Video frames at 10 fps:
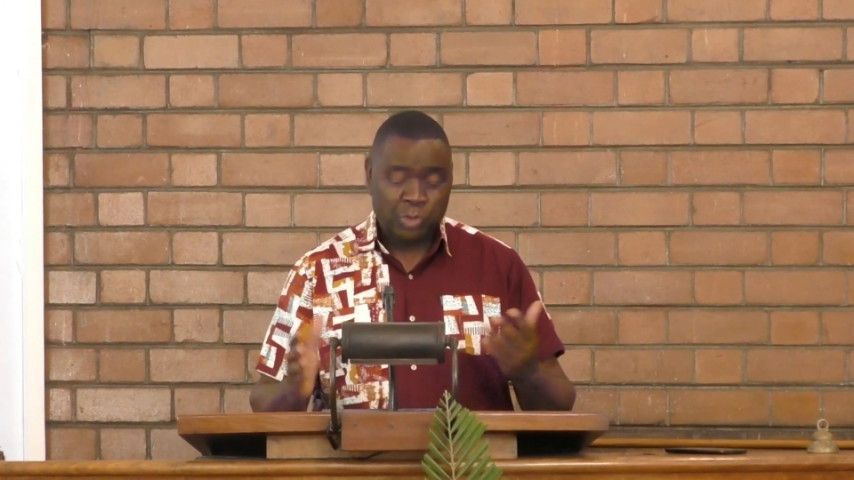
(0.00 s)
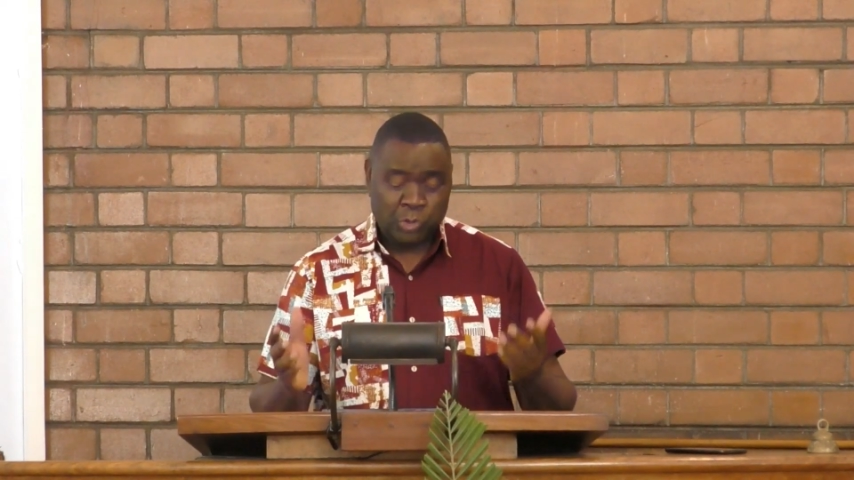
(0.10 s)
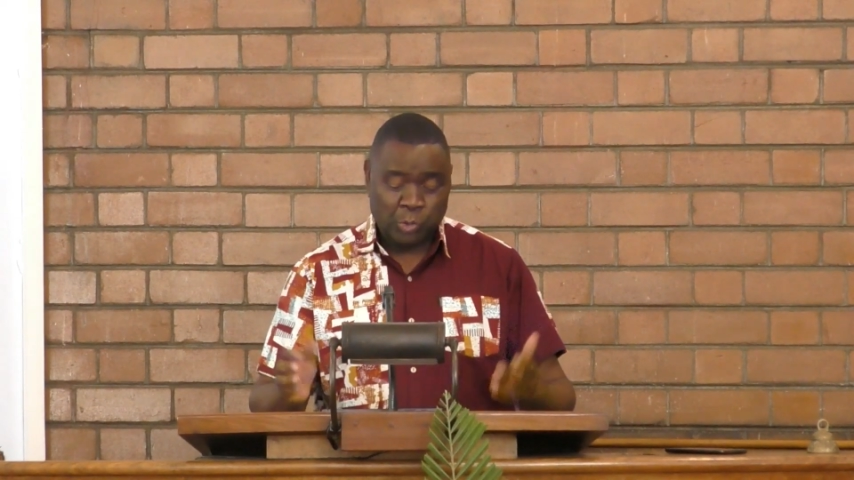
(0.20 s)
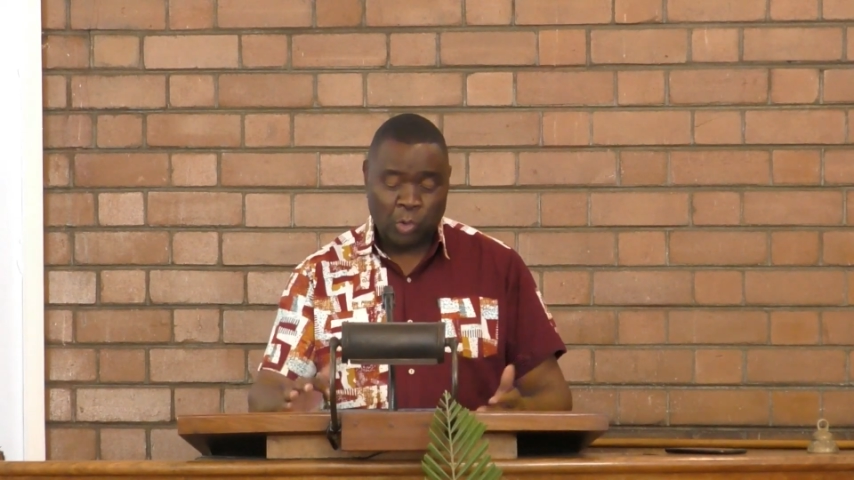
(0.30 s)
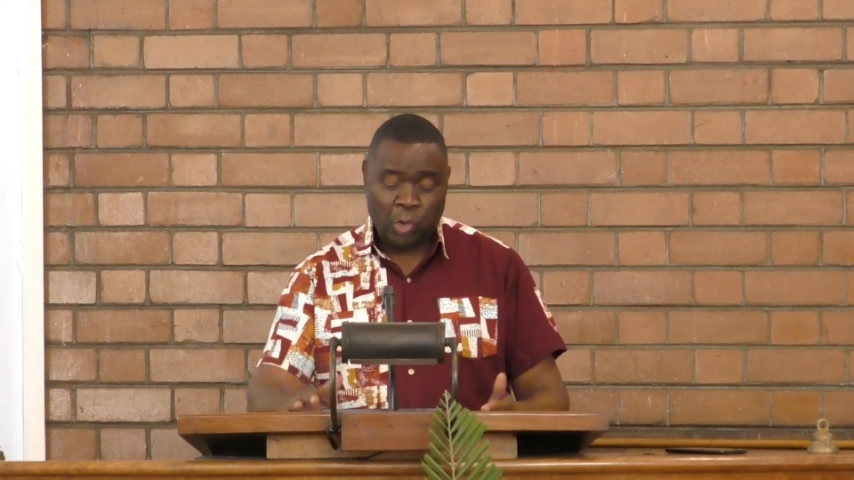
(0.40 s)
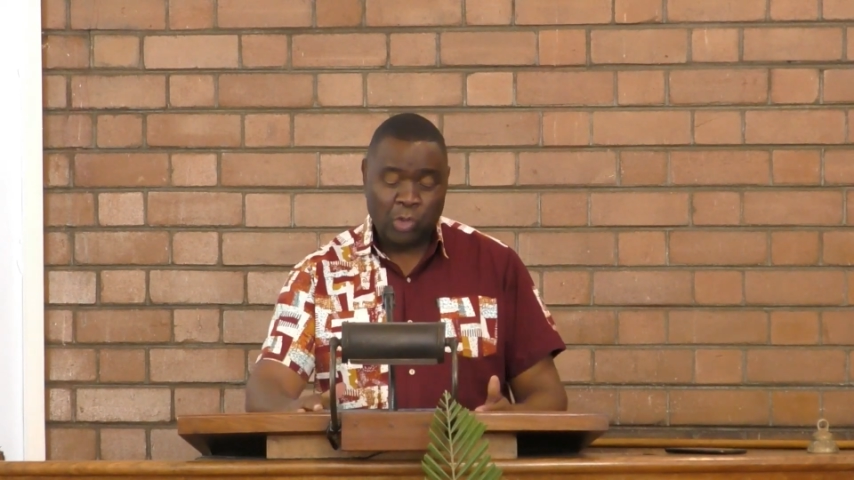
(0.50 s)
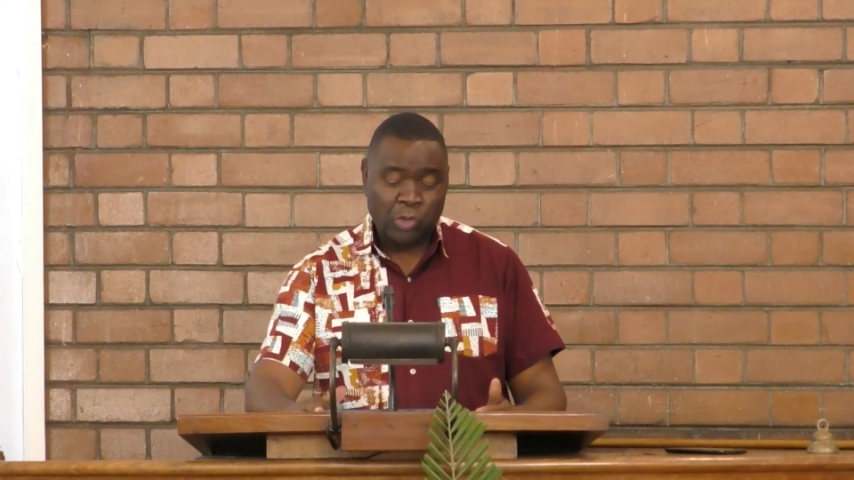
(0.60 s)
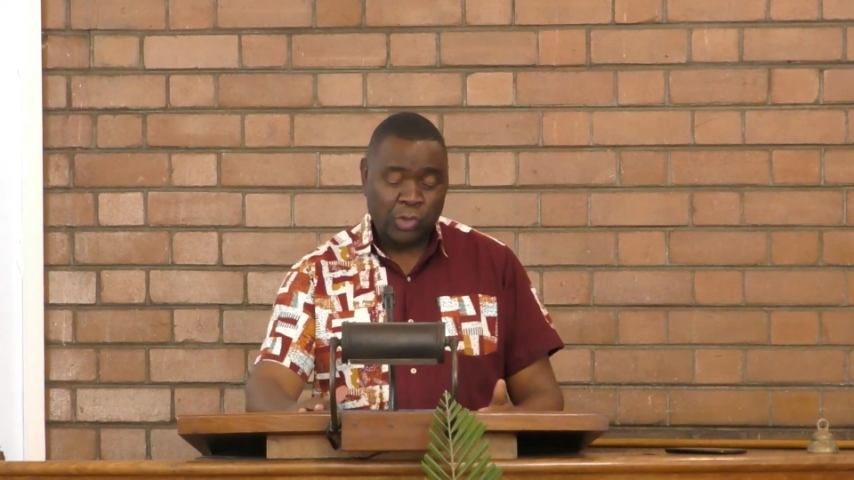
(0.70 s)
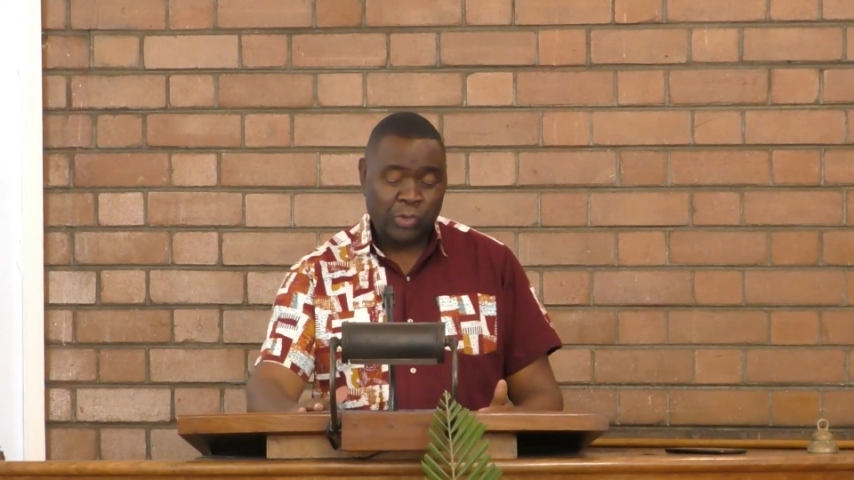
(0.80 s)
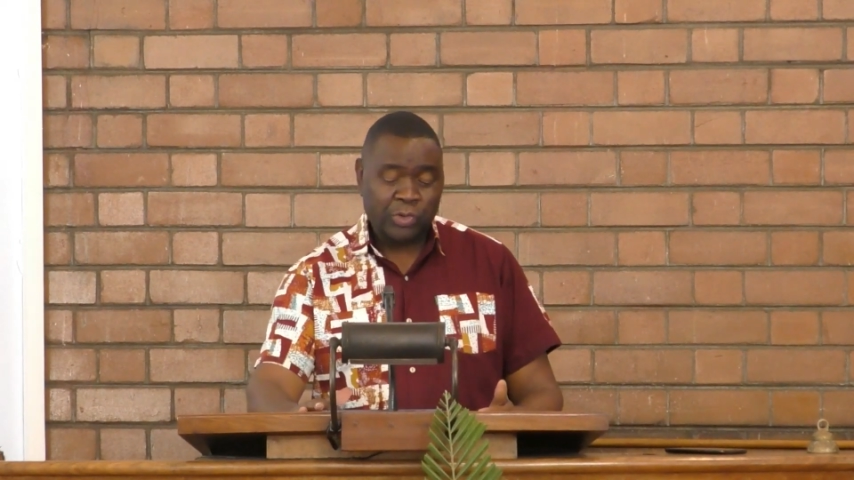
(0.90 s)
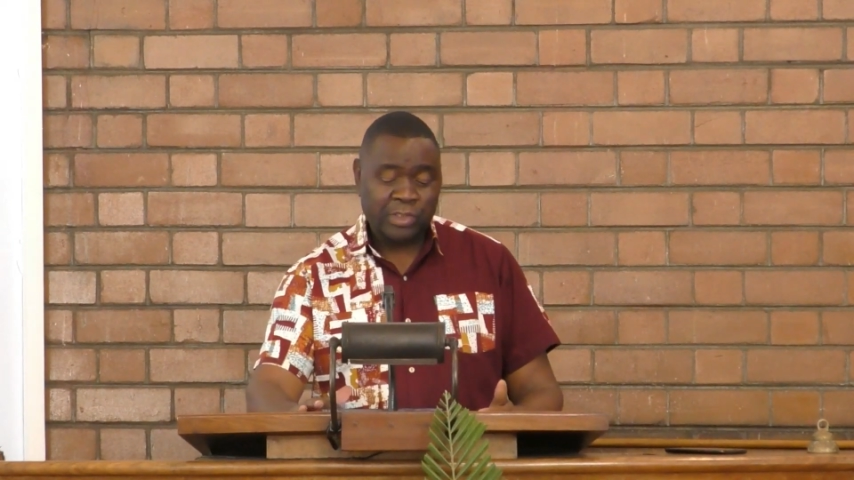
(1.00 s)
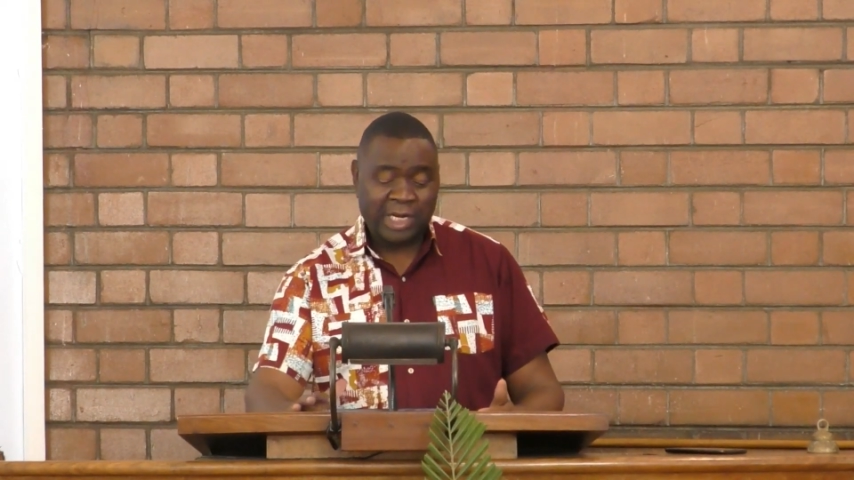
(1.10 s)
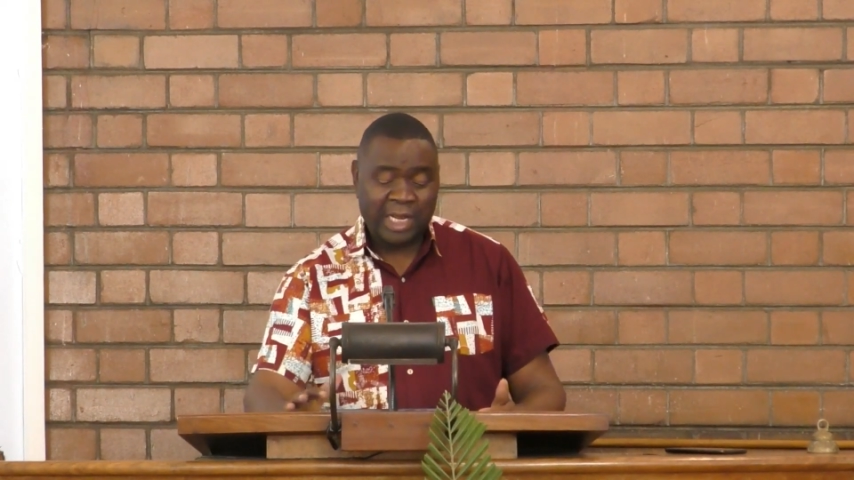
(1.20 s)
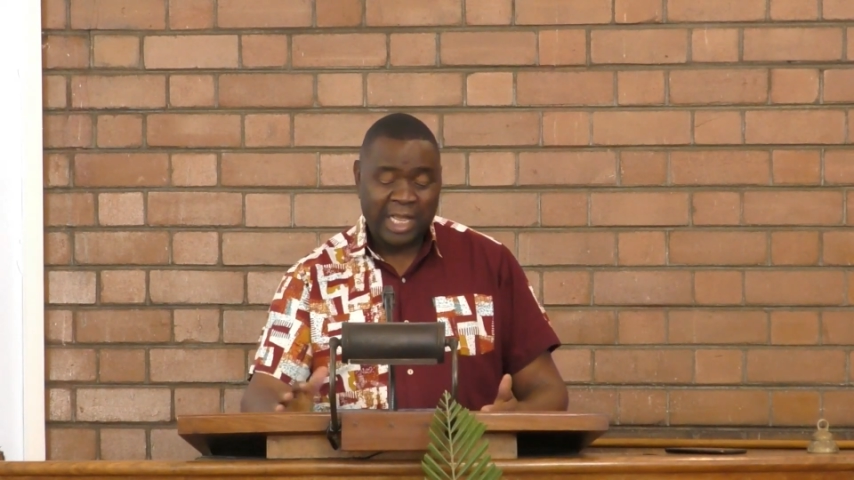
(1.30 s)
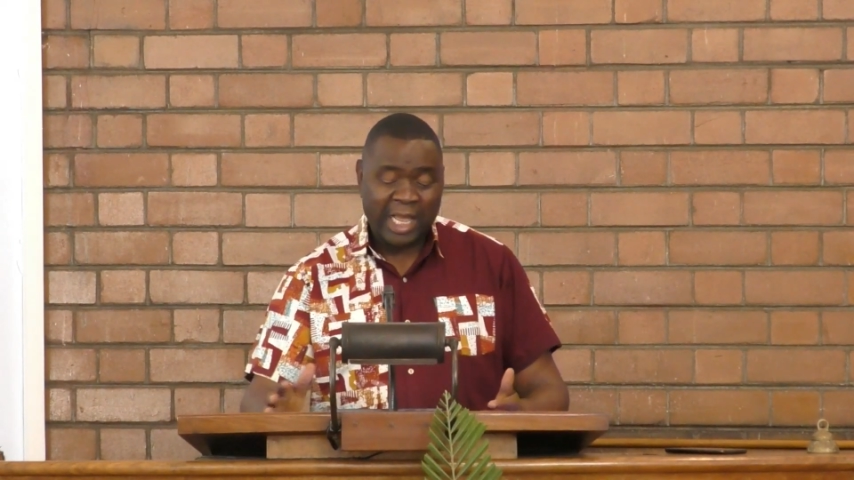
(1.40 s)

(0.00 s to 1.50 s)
to conclude